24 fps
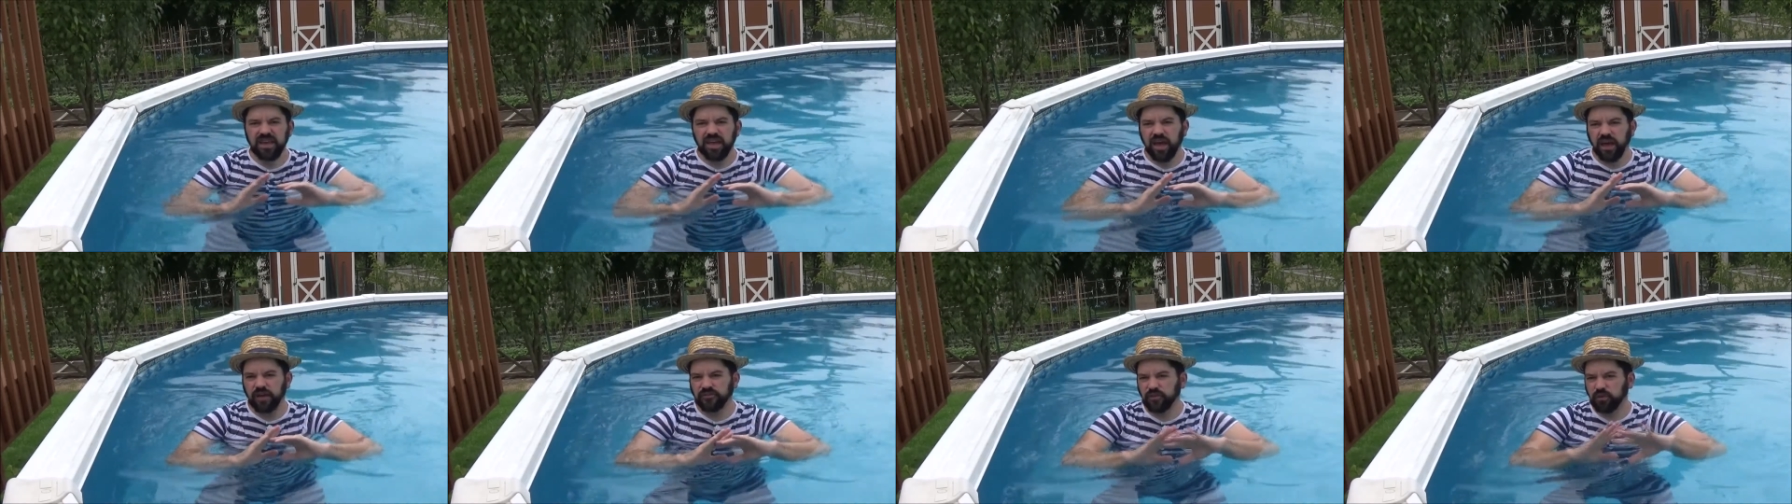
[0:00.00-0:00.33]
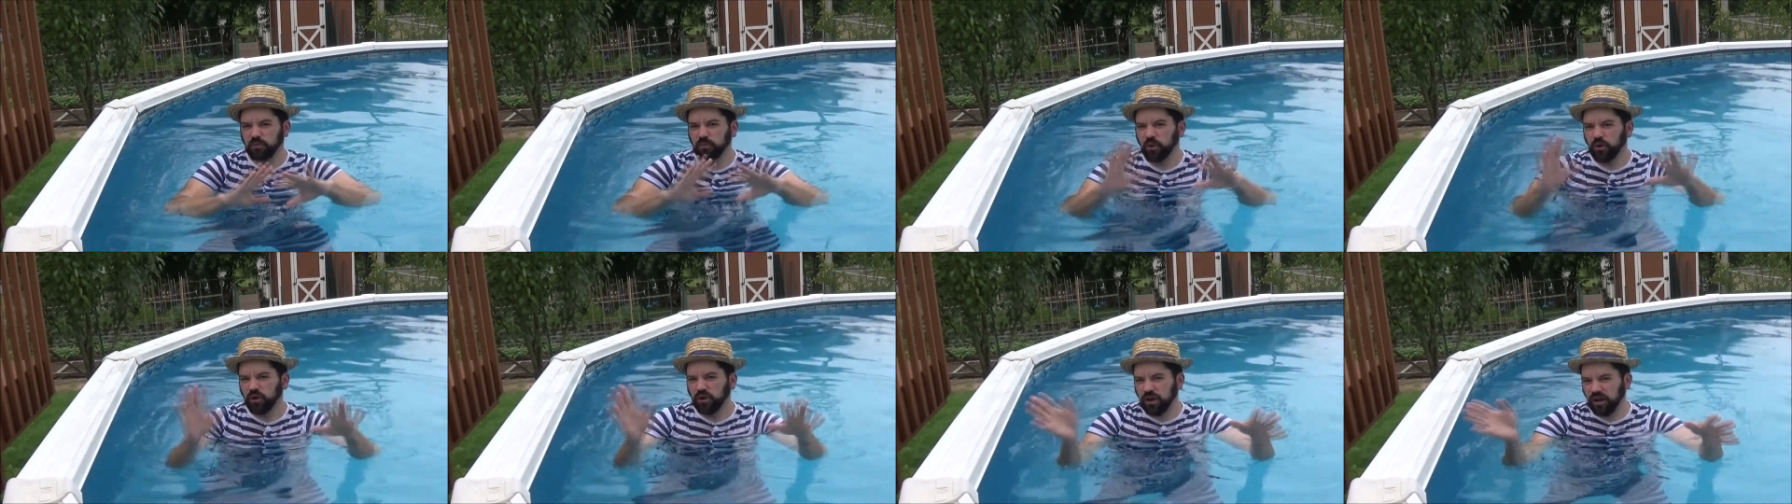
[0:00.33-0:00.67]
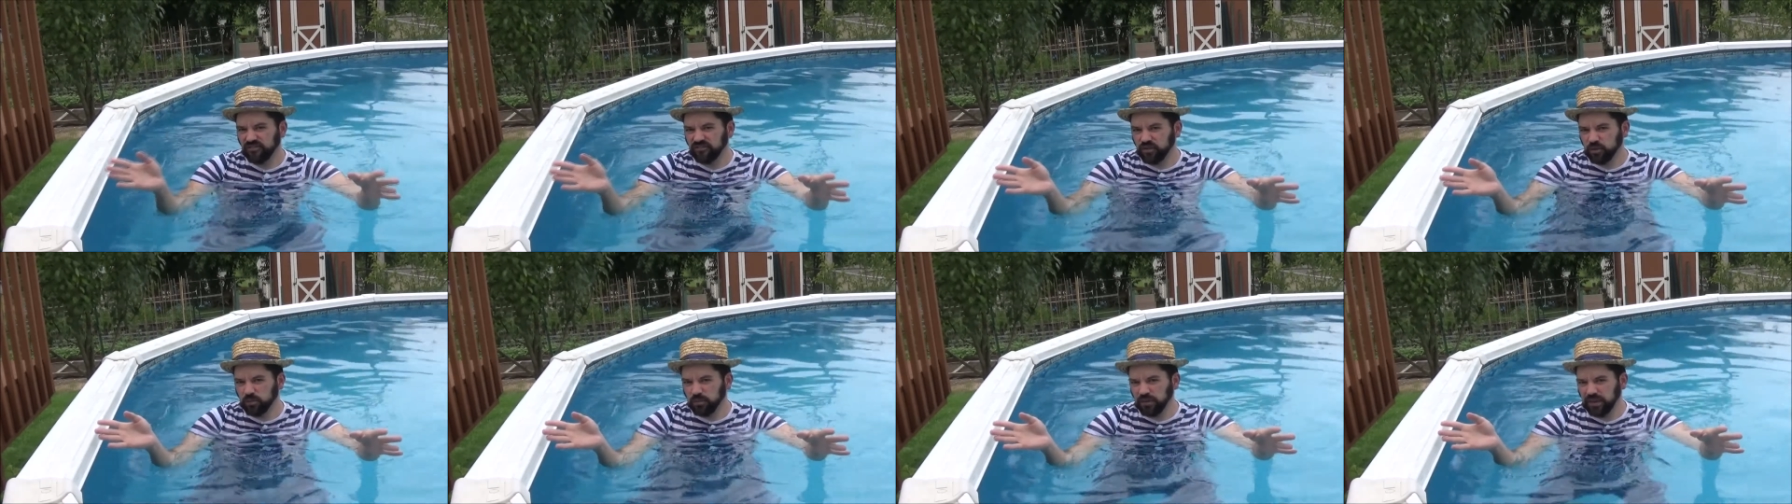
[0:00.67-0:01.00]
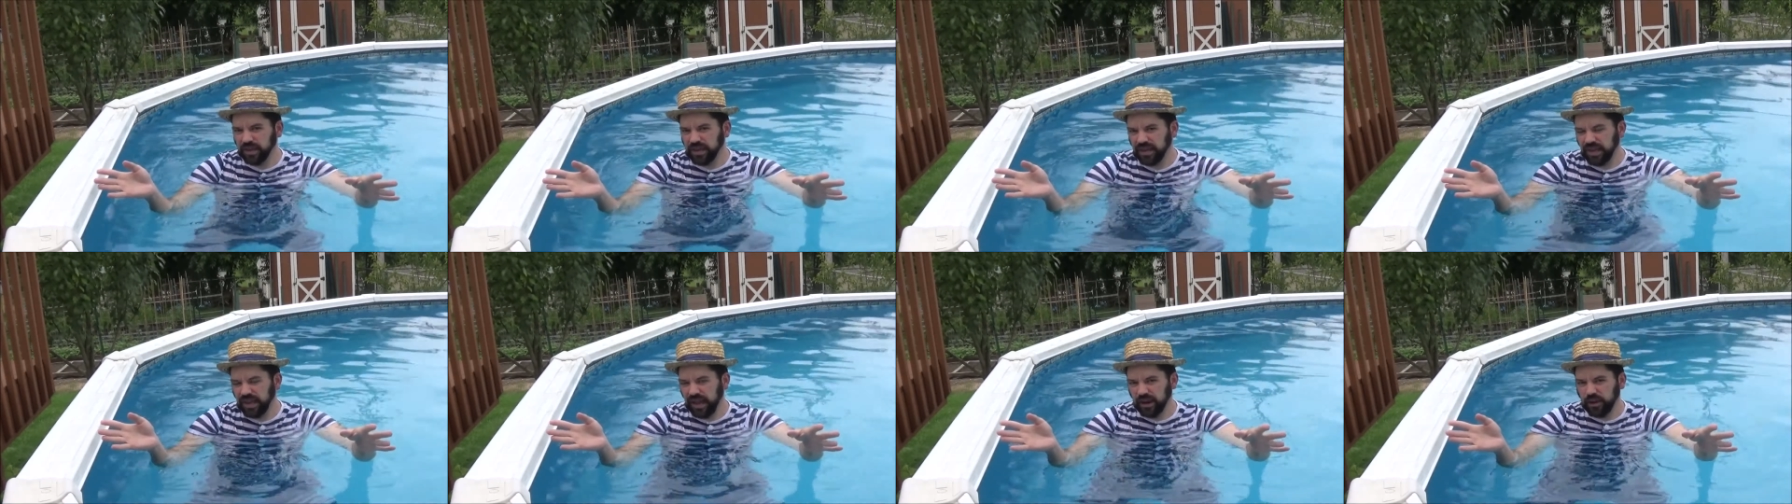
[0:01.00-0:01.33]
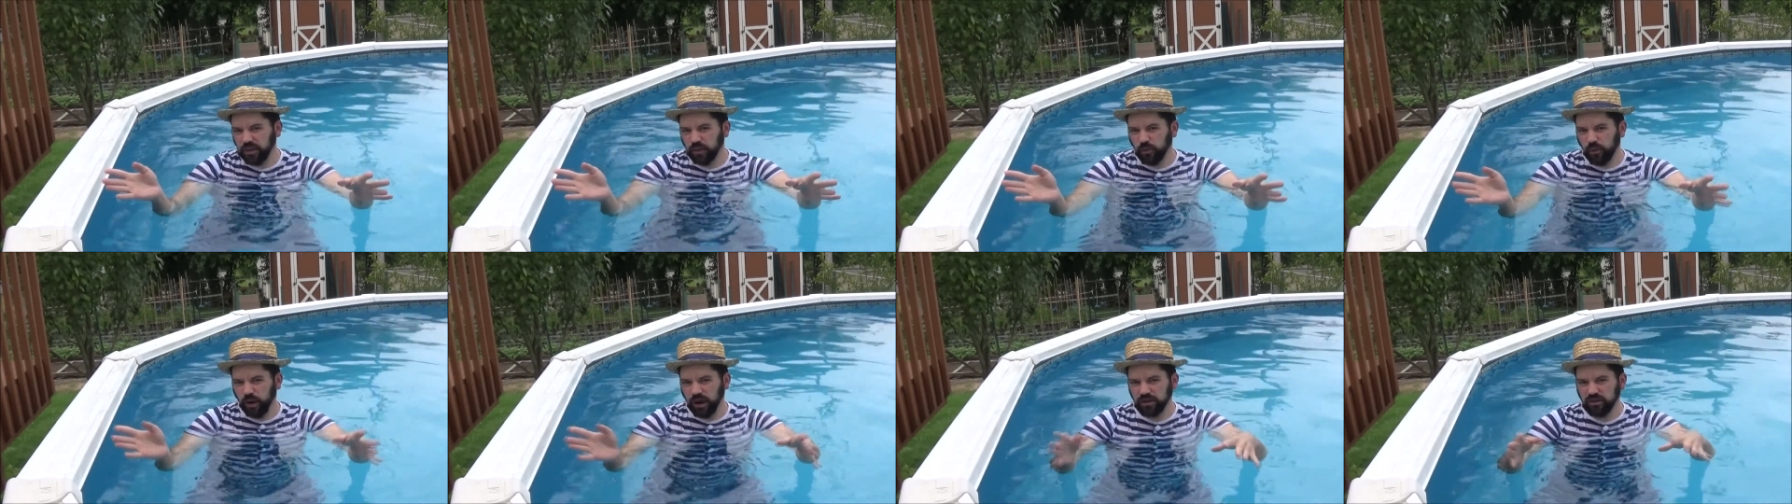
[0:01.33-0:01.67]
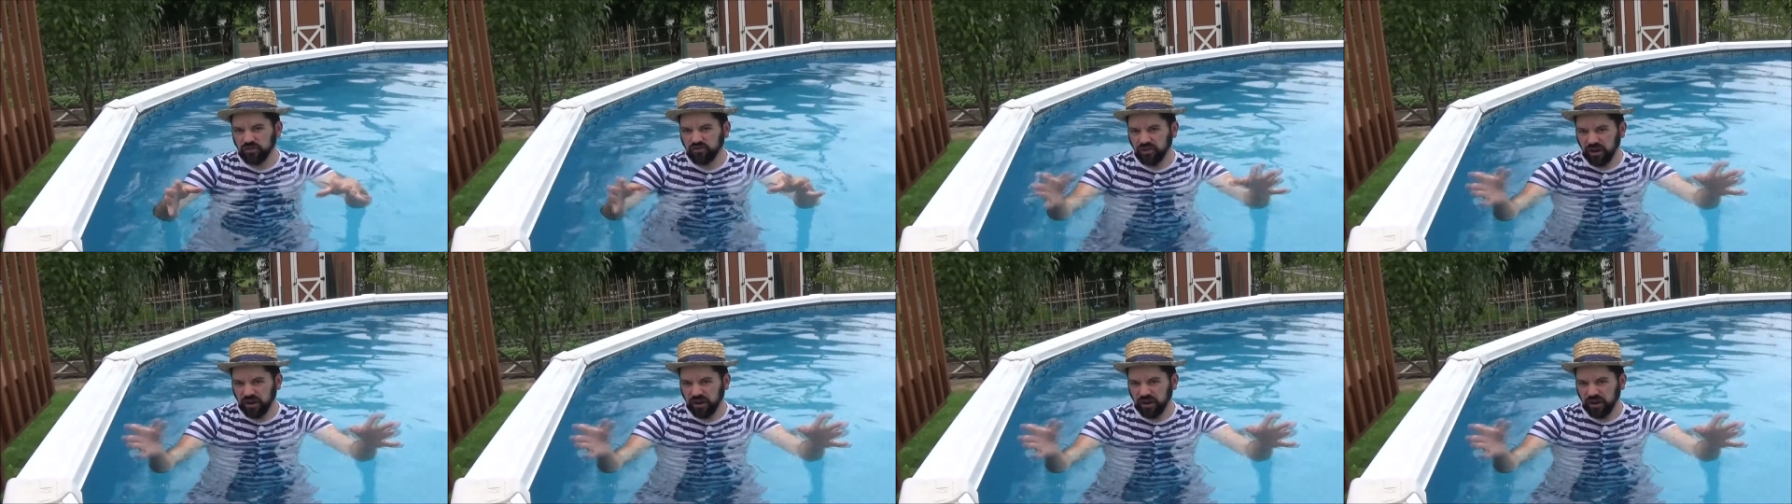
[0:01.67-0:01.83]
If you're more comfortable getting out of the water,